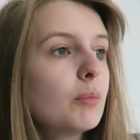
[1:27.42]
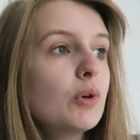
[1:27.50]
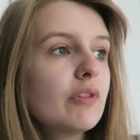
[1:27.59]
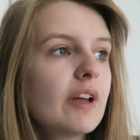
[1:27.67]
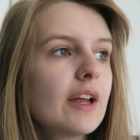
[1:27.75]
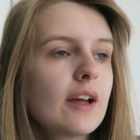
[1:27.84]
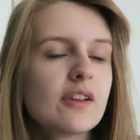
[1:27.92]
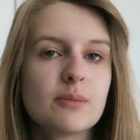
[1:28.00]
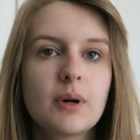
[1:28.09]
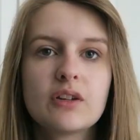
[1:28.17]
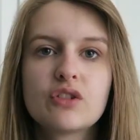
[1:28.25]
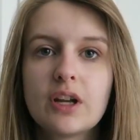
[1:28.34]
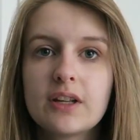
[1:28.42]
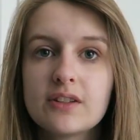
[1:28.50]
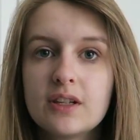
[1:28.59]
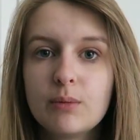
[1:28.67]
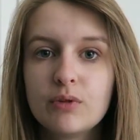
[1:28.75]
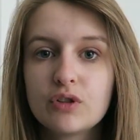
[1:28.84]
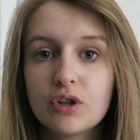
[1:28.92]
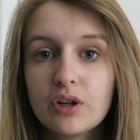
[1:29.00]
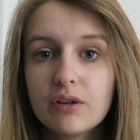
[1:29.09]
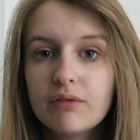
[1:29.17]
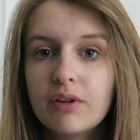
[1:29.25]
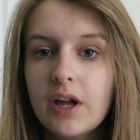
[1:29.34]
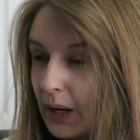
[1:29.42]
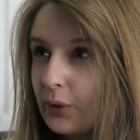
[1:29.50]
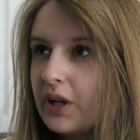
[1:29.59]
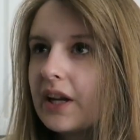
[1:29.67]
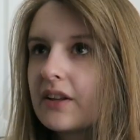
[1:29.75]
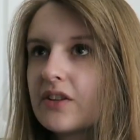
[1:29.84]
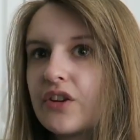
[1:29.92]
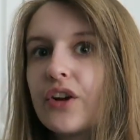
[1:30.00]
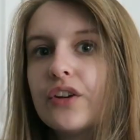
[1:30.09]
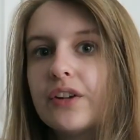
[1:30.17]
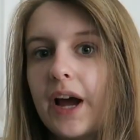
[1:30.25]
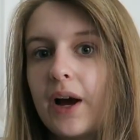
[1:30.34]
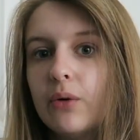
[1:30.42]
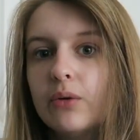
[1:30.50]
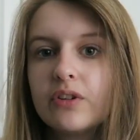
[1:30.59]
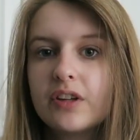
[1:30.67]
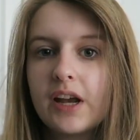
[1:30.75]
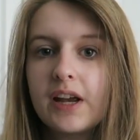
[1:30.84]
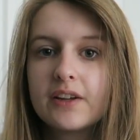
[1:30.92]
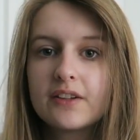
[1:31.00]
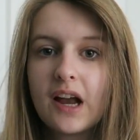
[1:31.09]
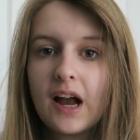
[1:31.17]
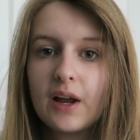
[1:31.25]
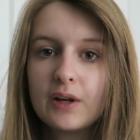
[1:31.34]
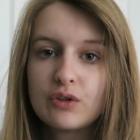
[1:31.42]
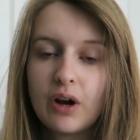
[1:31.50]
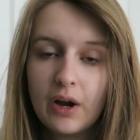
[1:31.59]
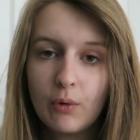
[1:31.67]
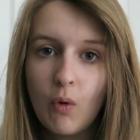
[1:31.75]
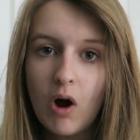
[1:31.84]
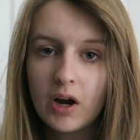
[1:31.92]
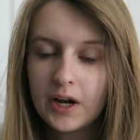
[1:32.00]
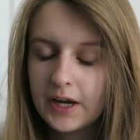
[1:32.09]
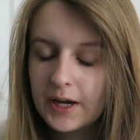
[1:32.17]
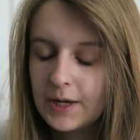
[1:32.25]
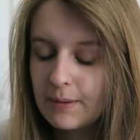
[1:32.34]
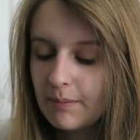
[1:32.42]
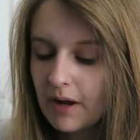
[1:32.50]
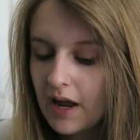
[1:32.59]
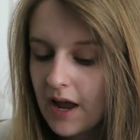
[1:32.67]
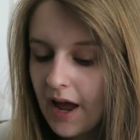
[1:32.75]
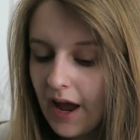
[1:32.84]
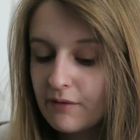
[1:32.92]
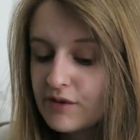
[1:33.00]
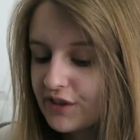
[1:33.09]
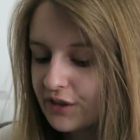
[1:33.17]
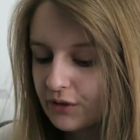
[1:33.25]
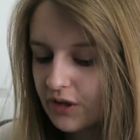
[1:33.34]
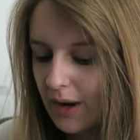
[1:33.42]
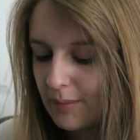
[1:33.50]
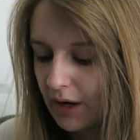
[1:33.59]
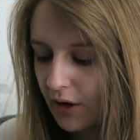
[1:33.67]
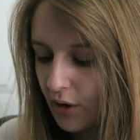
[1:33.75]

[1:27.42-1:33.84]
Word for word: moving as much as he should have. Now he gets turned out and I try to walk him every single time